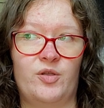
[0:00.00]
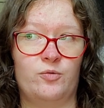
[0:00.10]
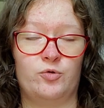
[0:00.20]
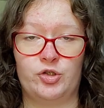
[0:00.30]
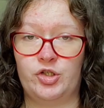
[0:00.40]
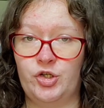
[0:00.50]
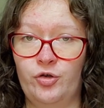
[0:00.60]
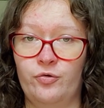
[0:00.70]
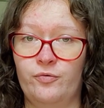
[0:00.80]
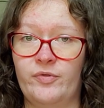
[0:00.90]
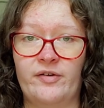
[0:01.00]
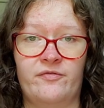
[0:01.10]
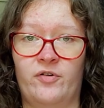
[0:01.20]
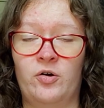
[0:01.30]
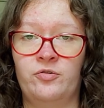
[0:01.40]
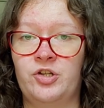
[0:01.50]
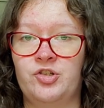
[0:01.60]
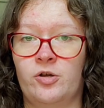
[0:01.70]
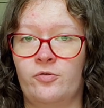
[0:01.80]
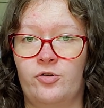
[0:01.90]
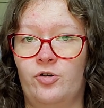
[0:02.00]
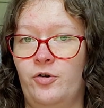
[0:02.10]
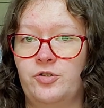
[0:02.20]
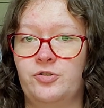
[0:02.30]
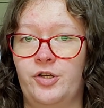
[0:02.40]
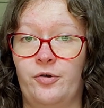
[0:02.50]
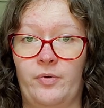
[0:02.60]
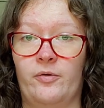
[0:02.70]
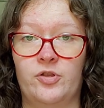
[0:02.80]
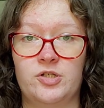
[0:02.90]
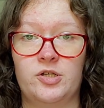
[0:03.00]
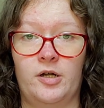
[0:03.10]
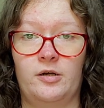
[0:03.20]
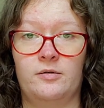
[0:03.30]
there were two that followed each other closely around the sun.